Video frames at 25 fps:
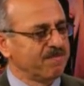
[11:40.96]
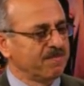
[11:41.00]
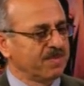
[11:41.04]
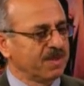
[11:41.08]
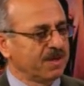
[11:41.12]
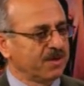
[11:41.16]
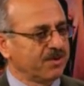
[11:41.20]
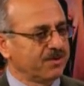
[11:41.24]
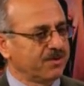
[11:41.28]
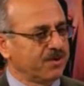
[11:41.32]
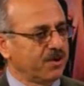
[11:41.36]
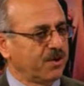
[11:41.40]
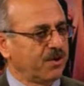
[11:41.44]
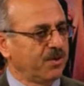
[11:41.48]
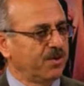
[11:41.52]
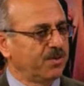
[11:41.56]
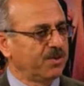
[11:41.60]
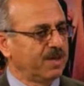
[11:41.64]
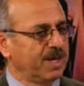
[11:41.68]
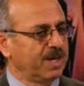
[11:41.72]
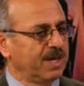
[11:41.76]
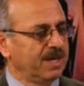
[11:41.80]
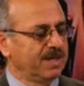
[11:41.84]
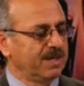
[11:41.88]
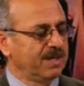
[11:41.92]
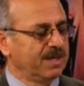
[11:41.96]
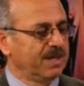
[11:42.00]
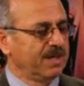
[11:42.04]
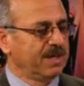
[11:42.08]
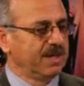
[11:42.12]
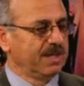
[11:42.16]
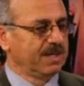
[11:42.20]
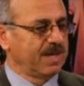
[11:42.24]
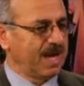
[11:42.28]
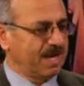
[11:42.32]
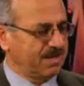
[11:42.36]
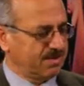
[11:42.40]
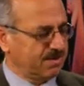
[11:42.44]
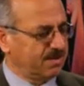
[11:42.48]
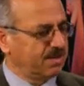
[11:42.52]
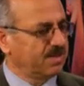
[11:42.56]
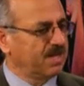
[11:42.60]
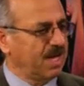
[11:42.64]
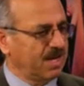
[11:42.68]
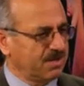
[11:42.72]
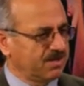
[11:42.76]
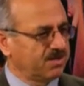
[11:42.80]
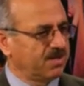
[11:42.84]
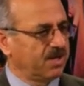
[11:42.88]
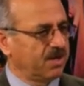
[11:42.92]
So
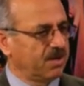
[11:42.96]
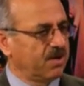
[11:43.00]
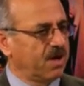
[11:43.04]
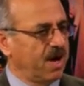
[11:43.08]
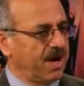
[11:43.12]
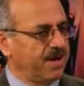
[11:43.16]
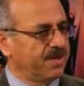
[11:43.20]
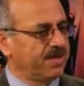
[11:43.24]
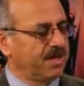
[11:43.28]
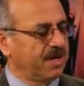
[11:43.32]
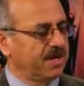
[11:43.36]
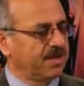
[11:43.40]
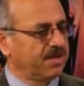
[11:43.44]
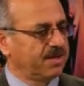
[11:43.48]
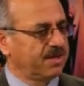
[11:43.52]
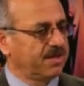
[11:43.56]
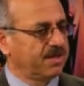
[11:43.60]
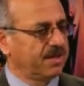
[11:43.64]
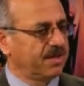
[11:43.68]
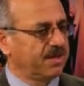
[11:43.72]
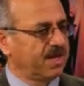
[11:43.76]
that's their identity.